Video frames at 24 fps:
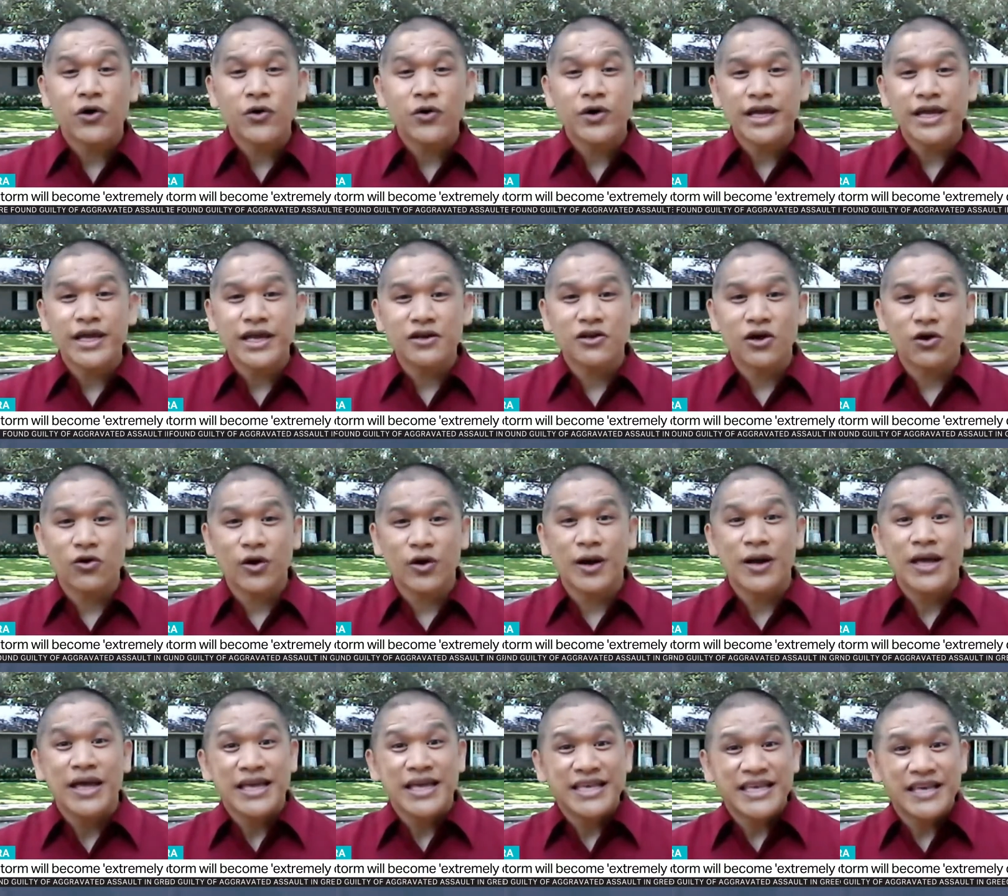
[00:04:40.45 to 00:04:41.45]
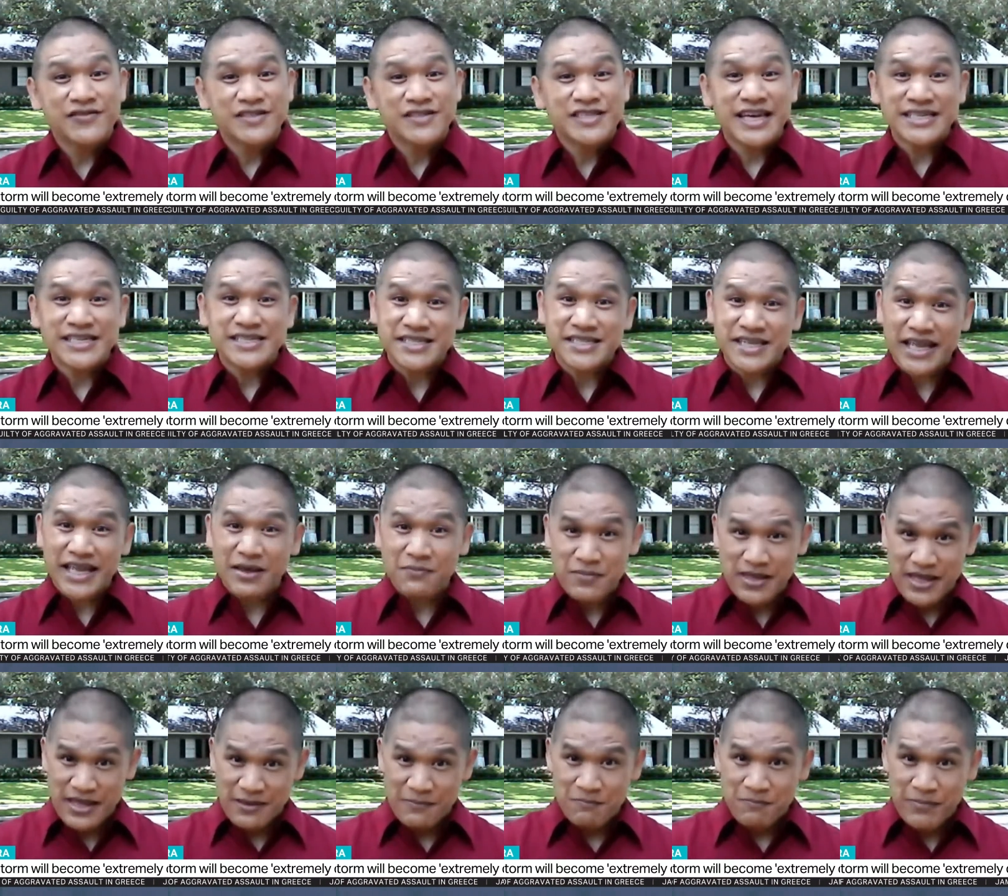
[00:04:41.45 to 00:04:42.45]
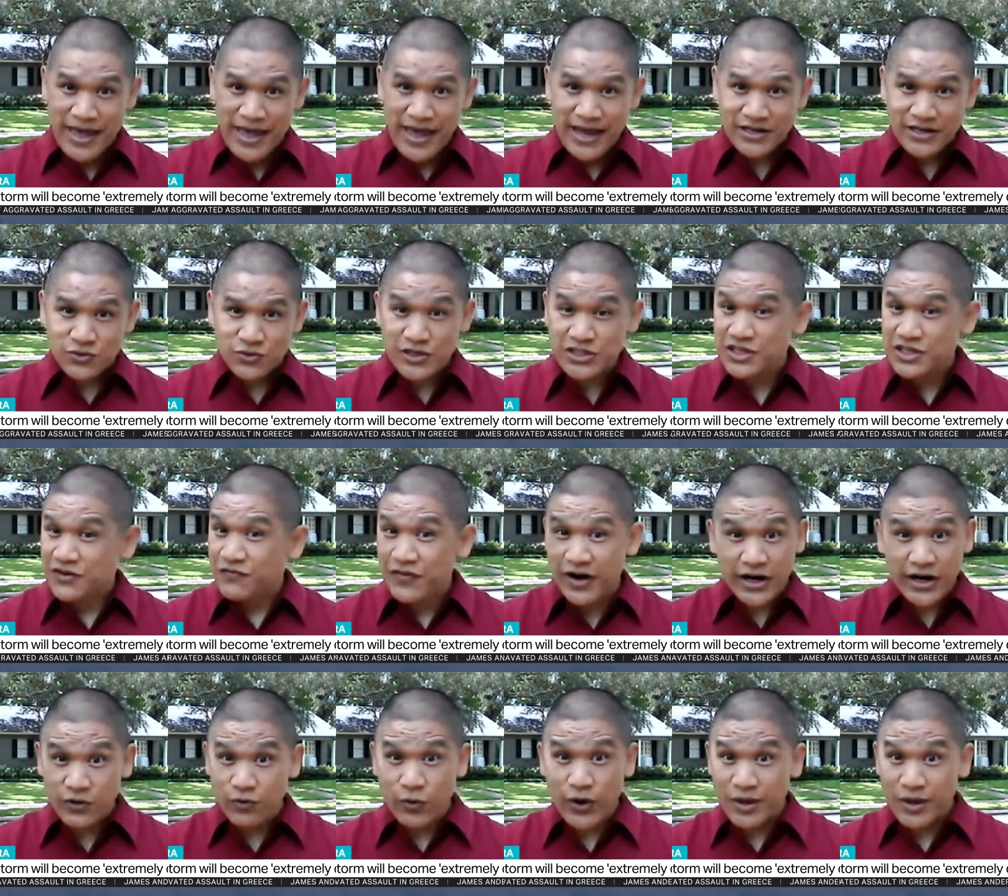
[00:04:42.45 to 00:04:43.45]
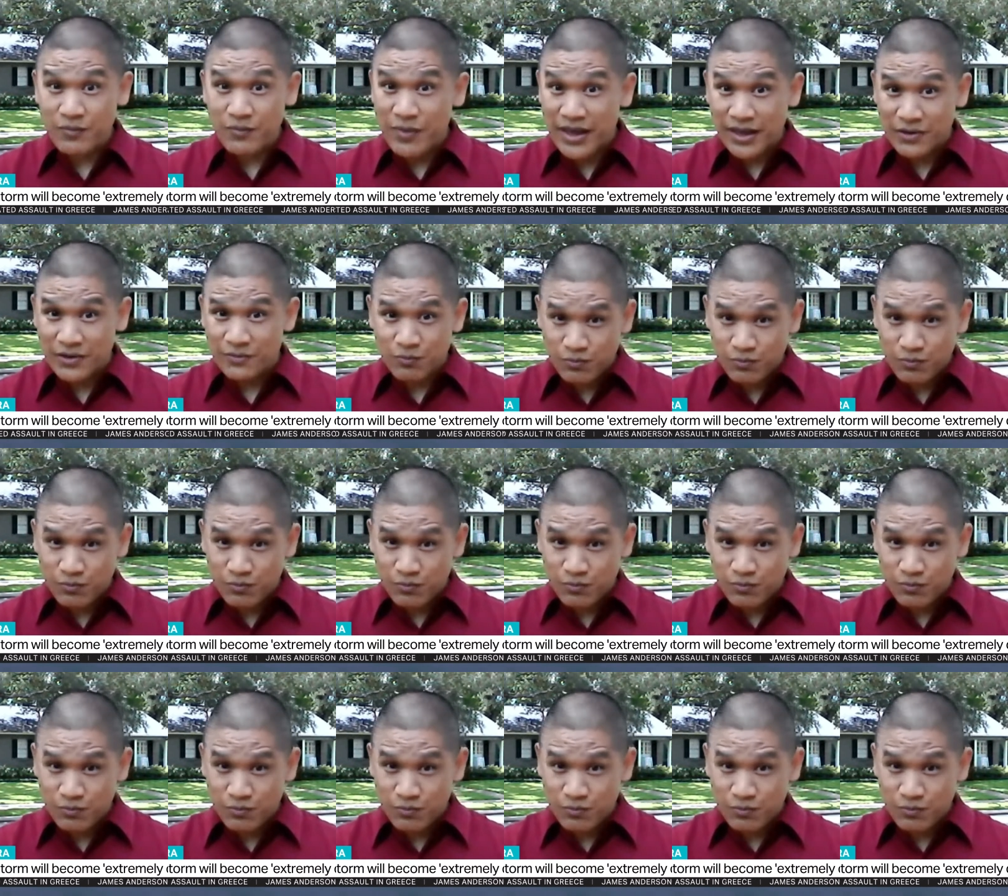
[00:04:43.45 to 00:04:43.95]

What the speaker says: If Hurricane Laura gives that same impact, which it very